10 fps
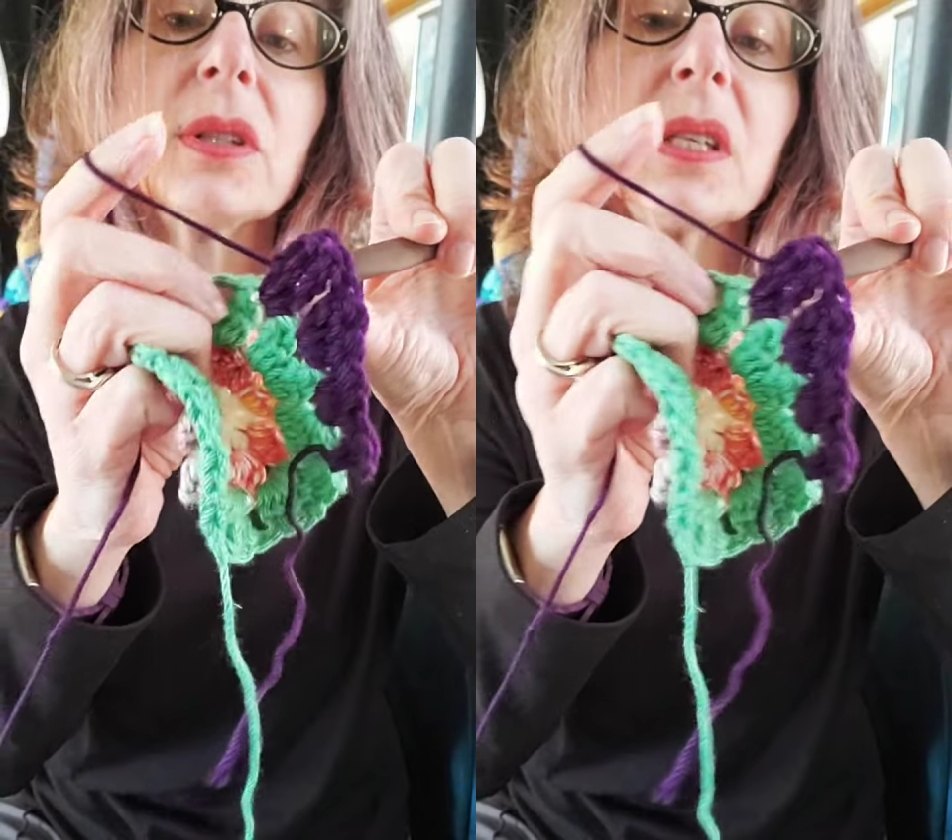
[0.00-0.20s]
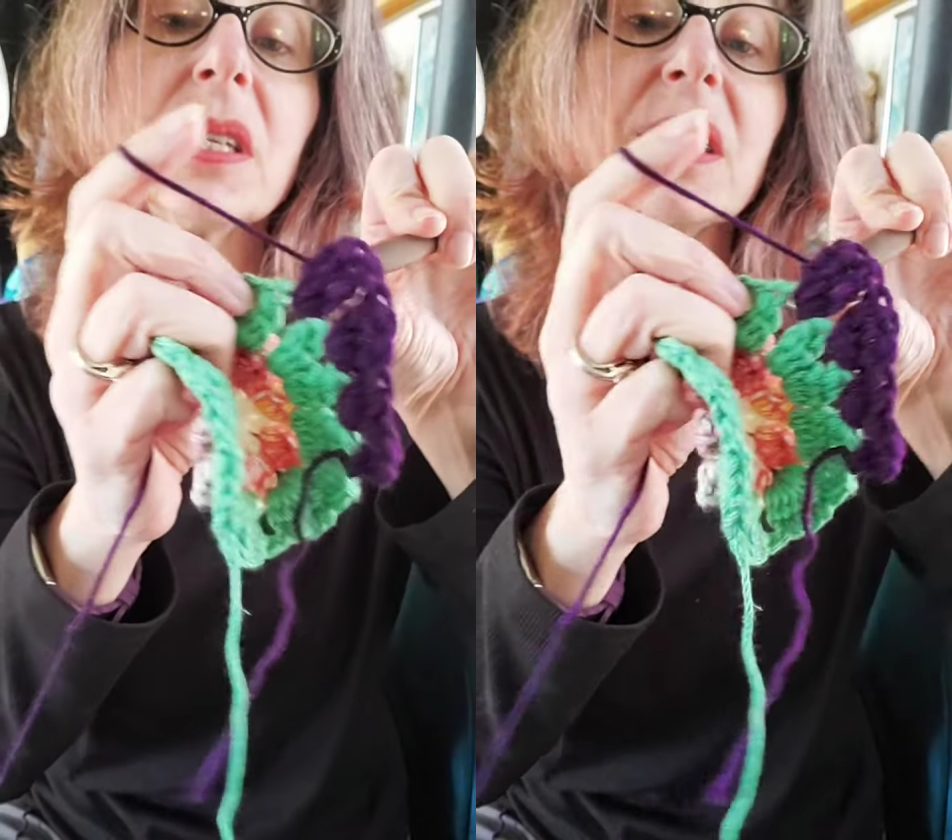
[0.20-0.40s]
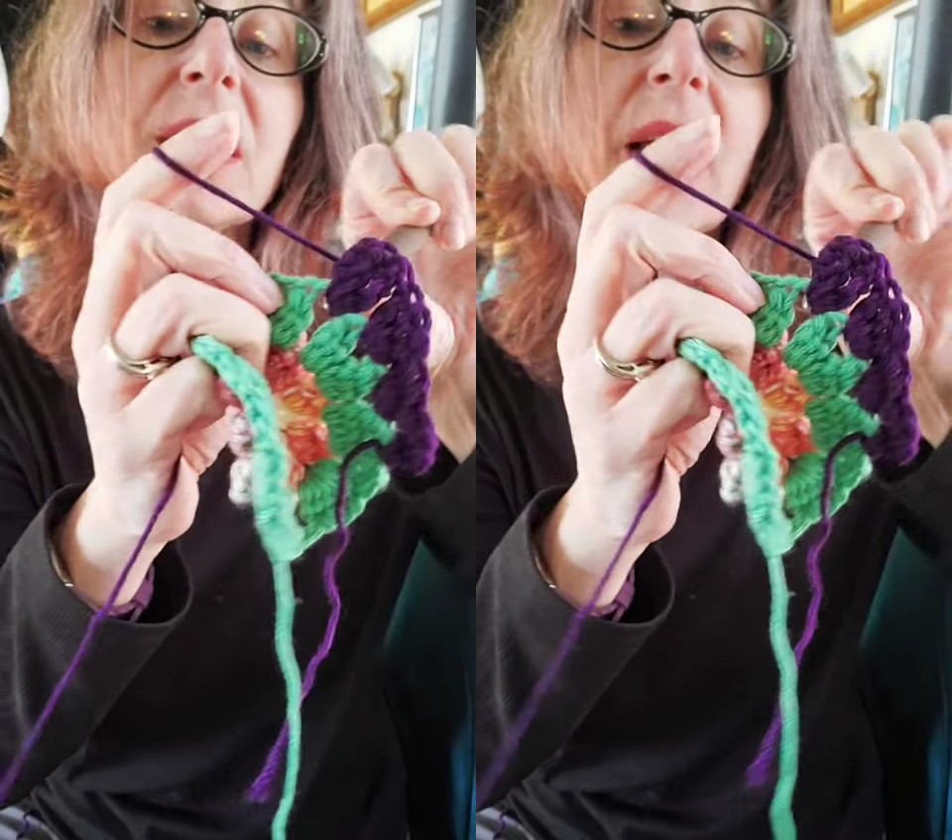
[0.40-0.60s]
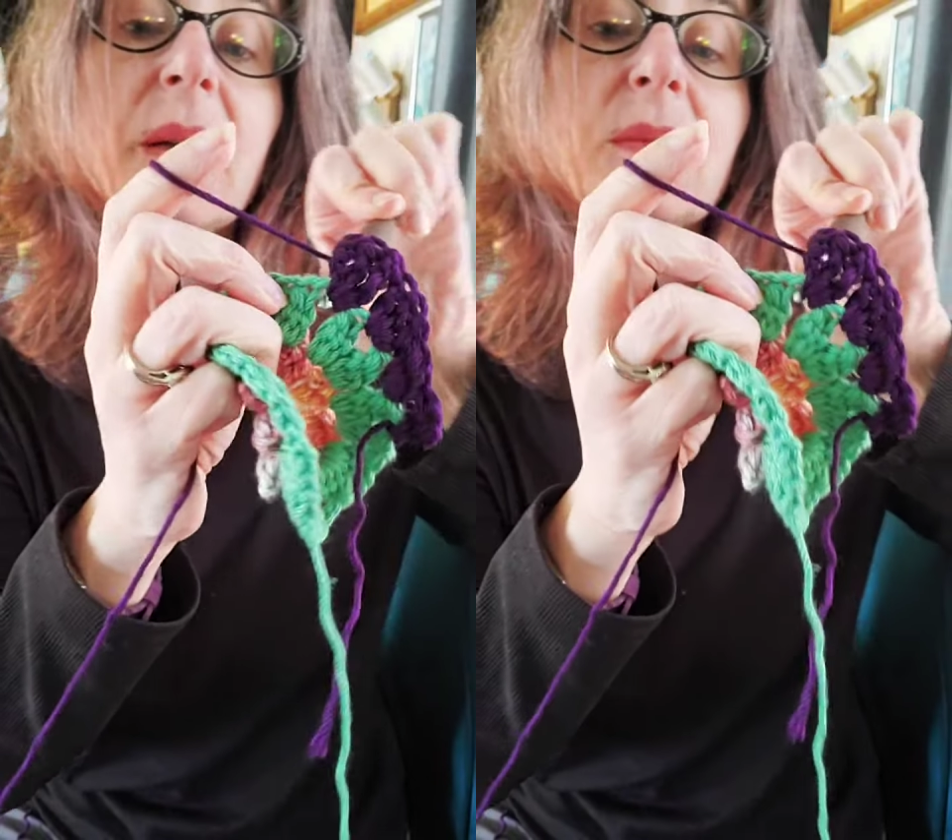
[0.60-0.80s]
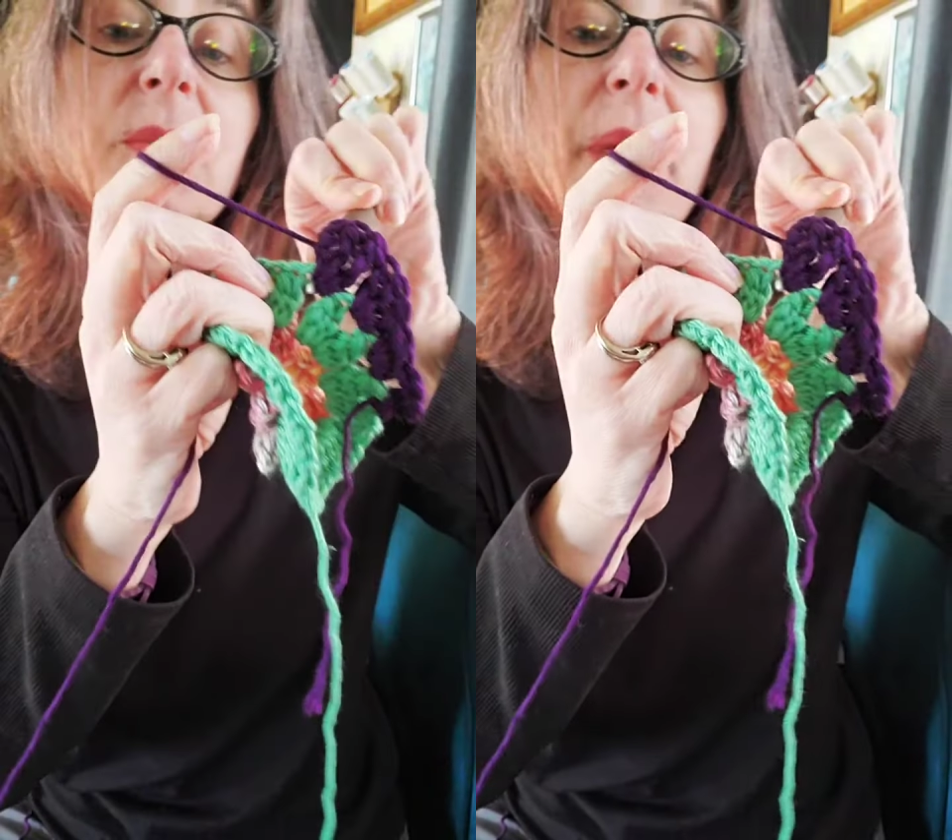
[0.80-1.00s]
into the
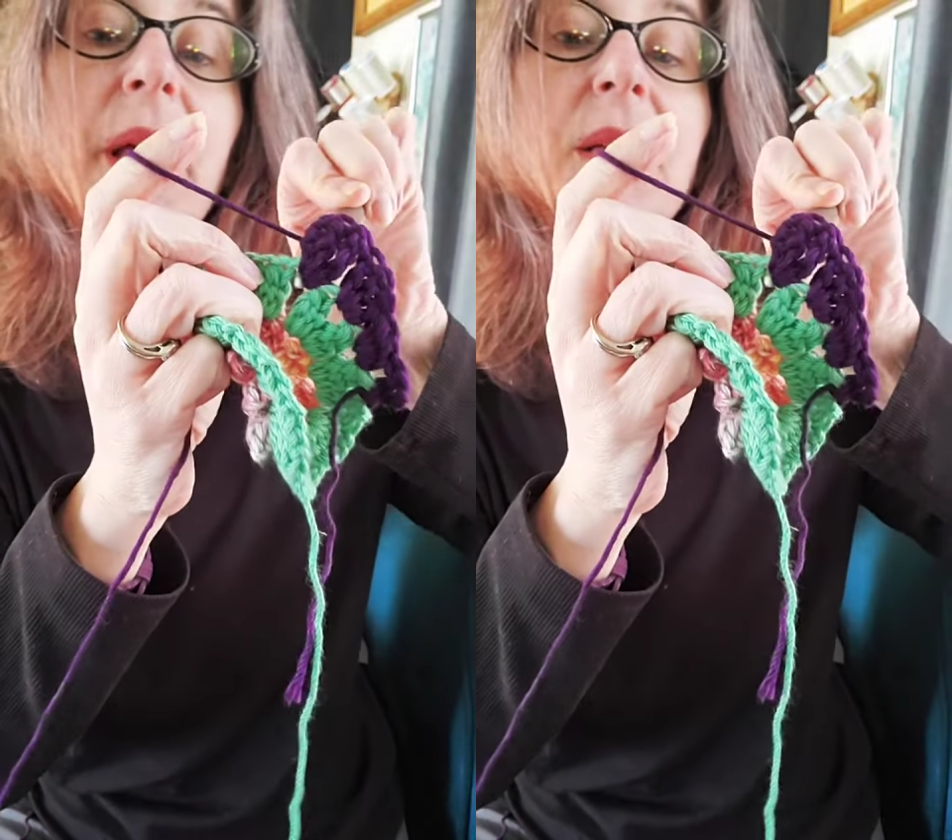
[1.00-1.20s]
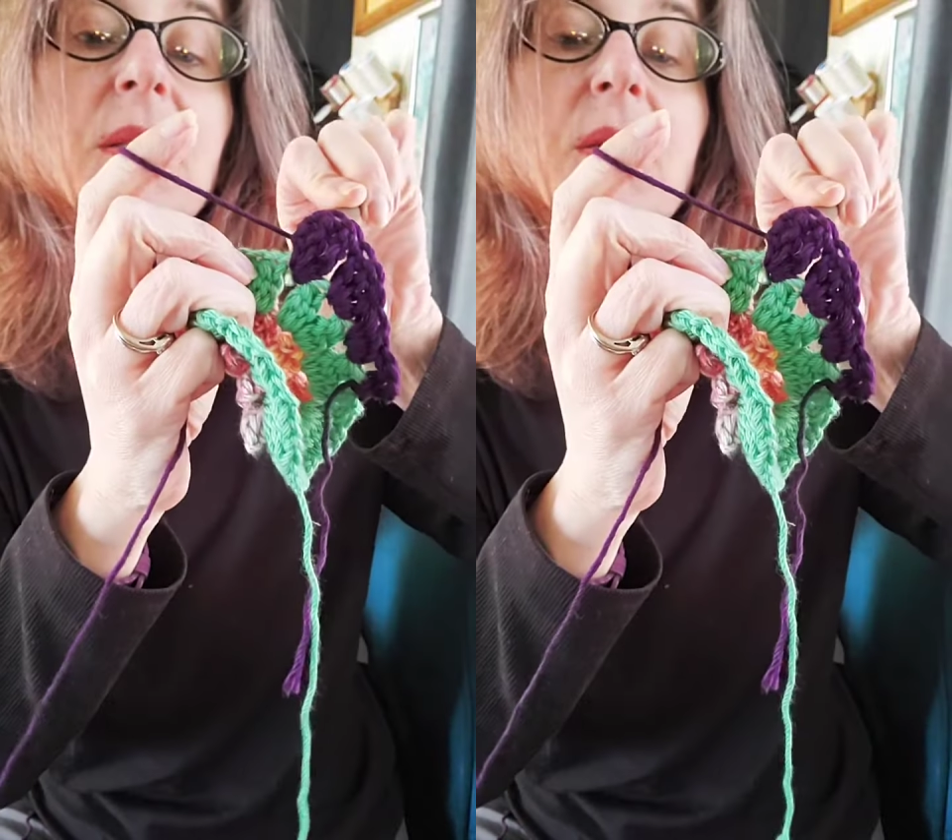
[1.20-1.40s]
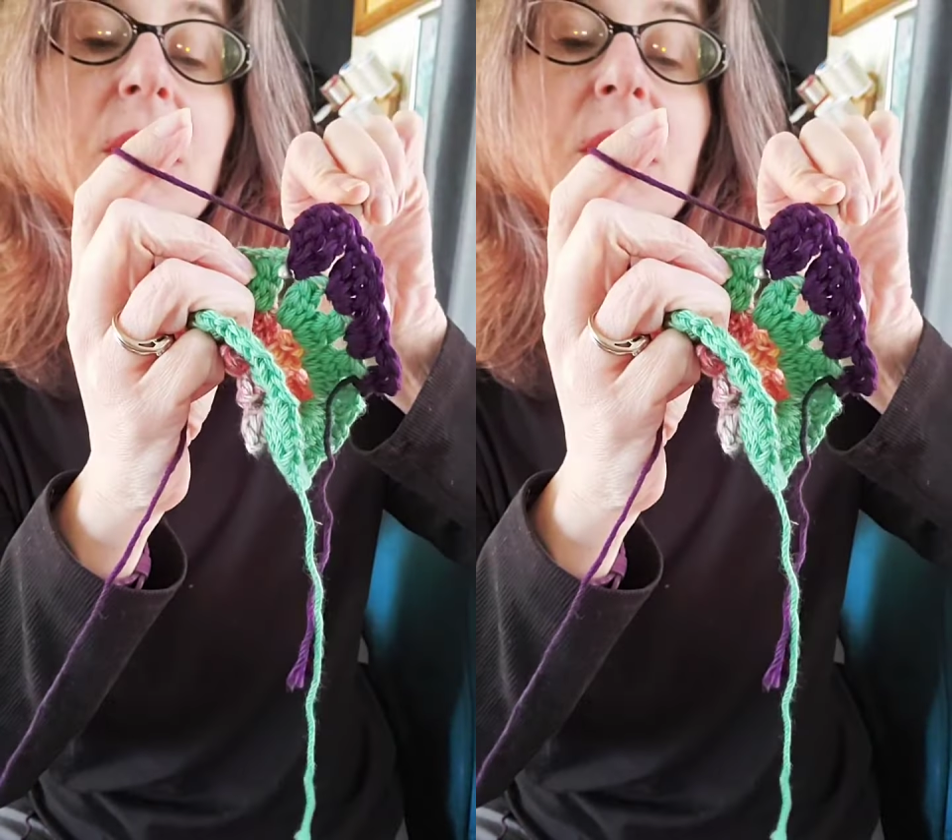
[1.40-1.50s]
same space